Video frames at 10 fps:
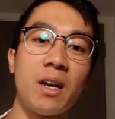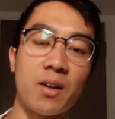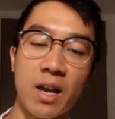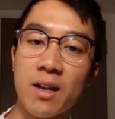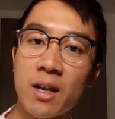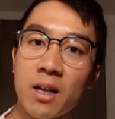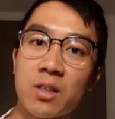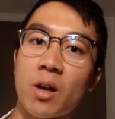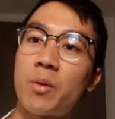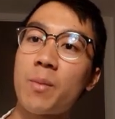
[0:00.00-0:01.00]
Okay,
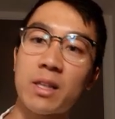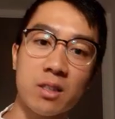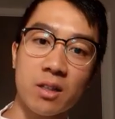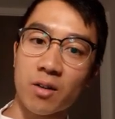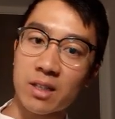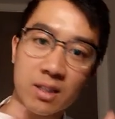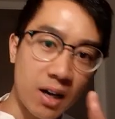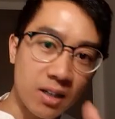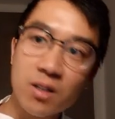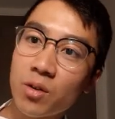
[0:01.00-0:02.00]
so I want to make this clear. It's
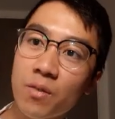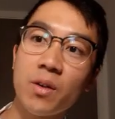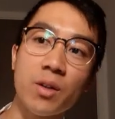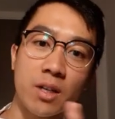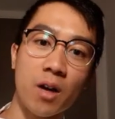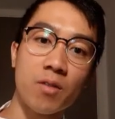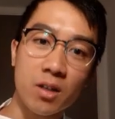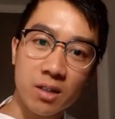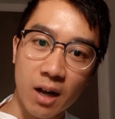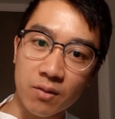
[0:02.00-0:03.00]
not an intuitive view that Don
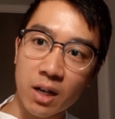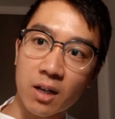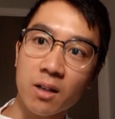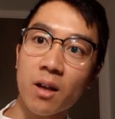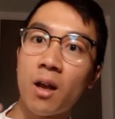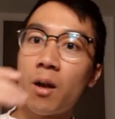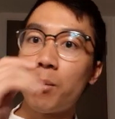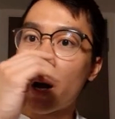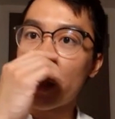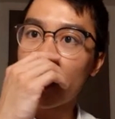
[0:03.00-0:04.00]
Ross is advocating,
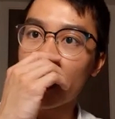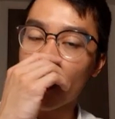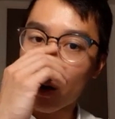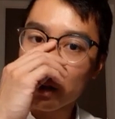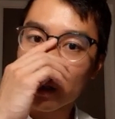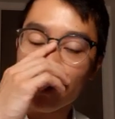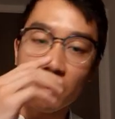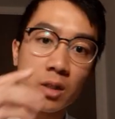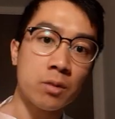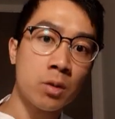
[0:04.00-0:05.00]
but there are certain
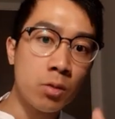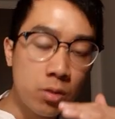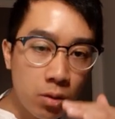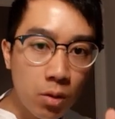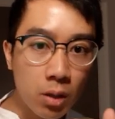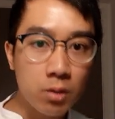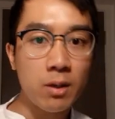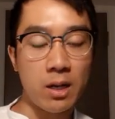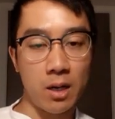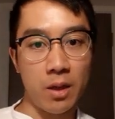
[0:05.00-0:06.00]
philosophers who do
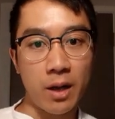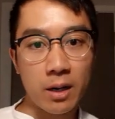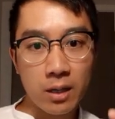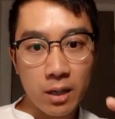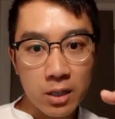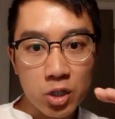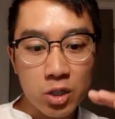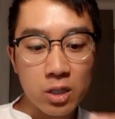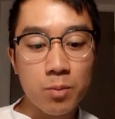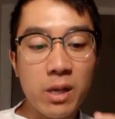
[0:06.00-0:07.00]
agree that it's
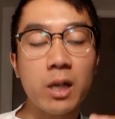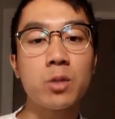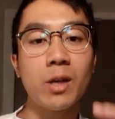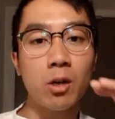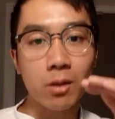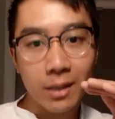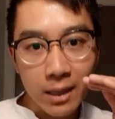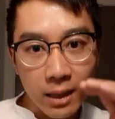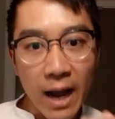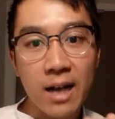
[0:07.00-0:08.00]
just because we
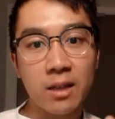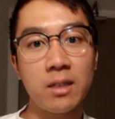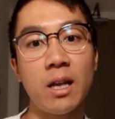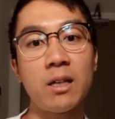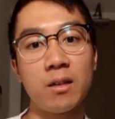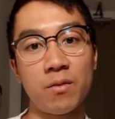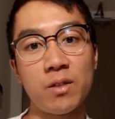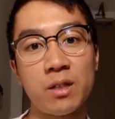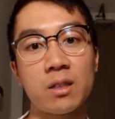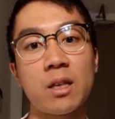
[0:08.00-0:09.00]
currently lack the data in
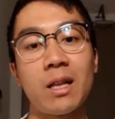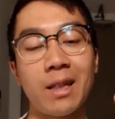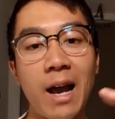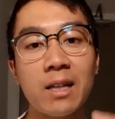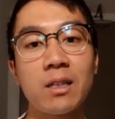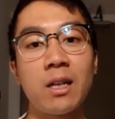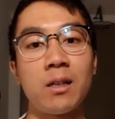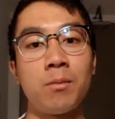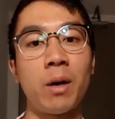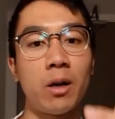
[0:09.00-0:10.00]
physics and lack the
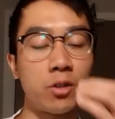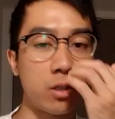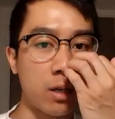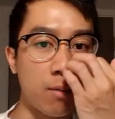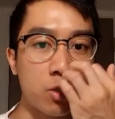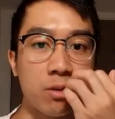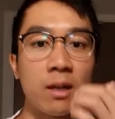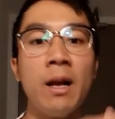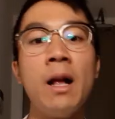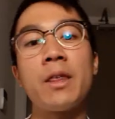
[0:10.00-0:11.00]
data in biology and
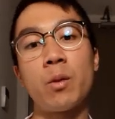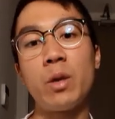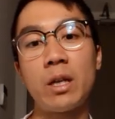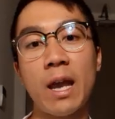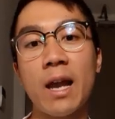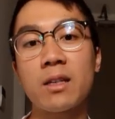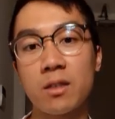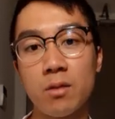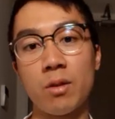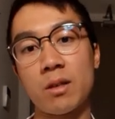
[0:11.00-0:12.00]
chemistry that we
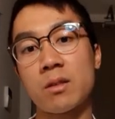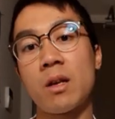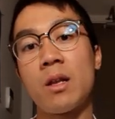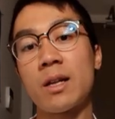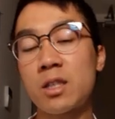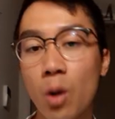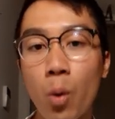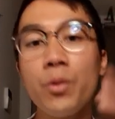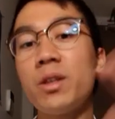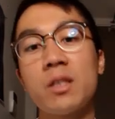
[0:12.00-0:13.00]
can't do this. That's the
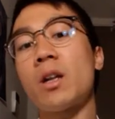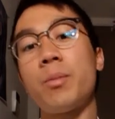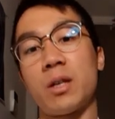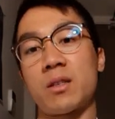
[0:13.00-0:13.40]
only thing stopping